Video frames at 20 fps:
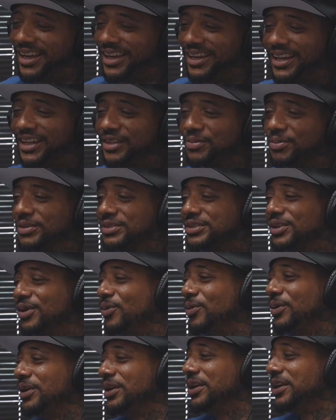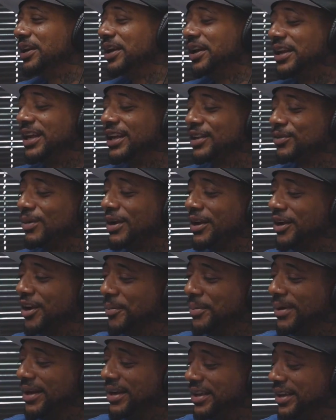And that's what's so weak. And that's why
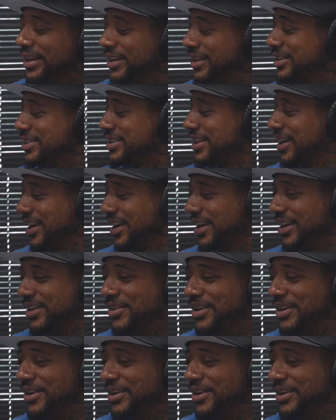everybody get to shine.